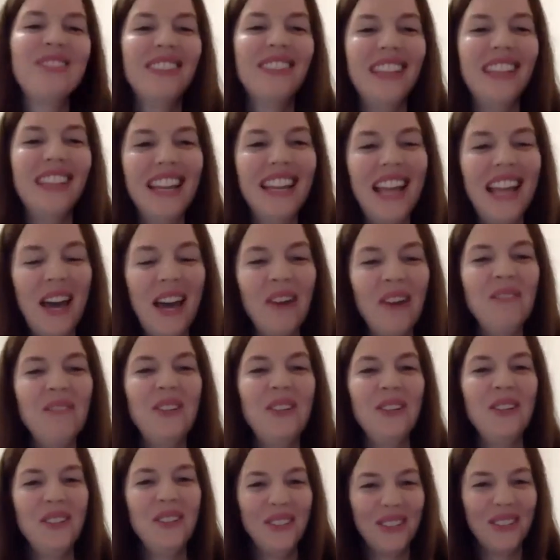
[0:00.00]
helped
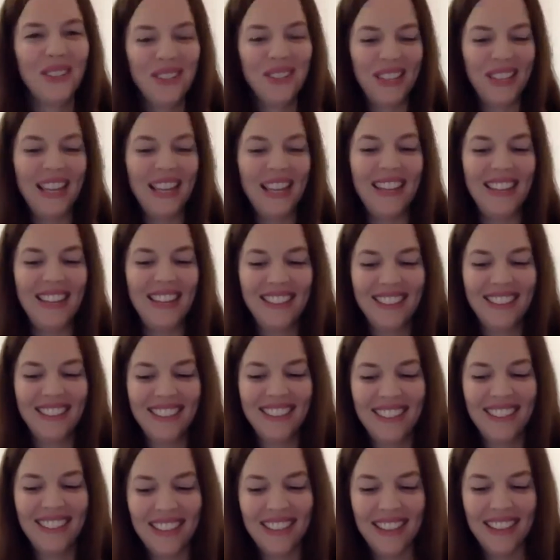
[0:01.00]
you to see
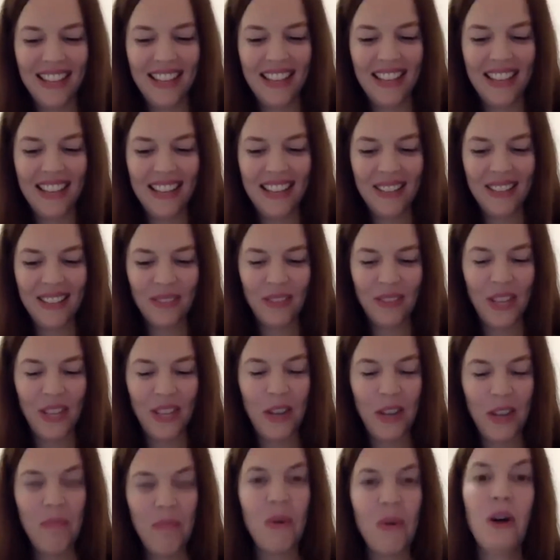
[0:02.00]
the
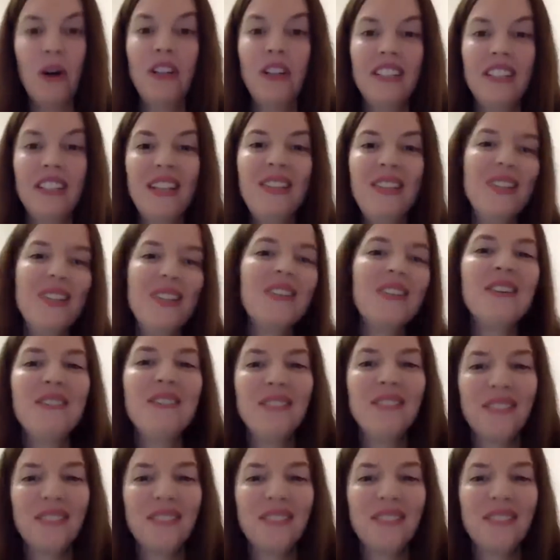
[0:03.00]
importance of